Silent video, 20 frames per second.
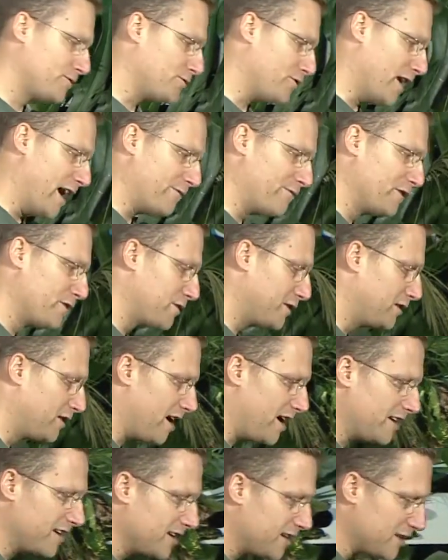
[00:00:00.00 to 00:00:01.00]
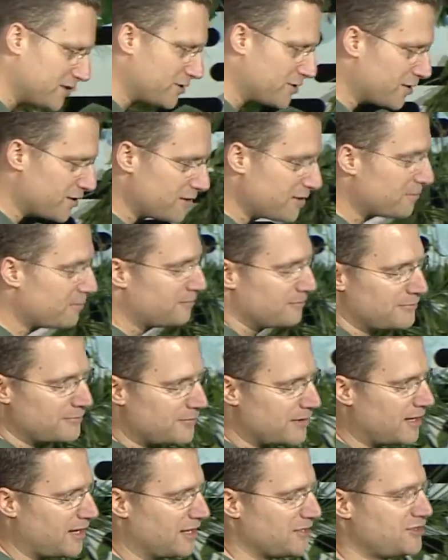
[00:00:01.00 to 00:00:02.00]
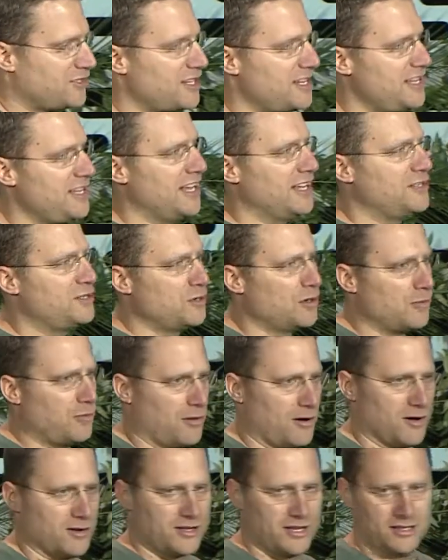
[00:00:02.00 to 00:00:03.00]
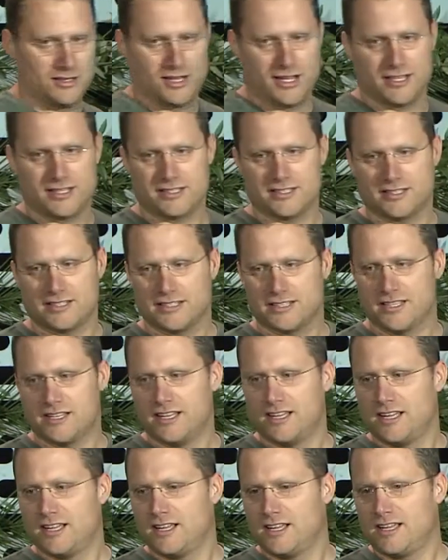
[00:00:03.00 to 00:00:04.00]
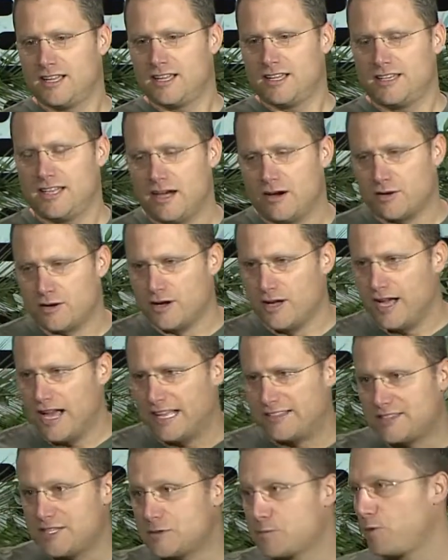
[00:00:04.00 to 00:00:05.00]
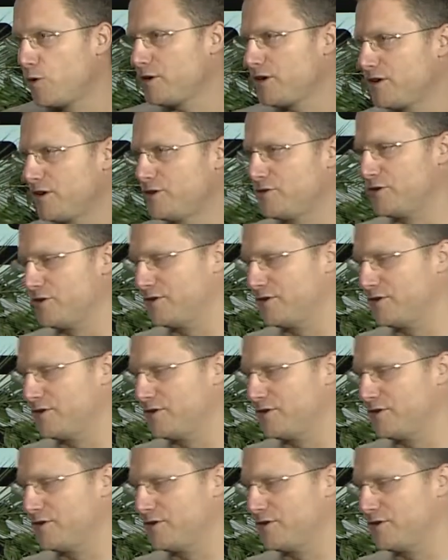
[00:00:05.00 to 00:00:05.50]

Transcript: Traffic gridlock can turn a city into a parking lot. Now, at this point in our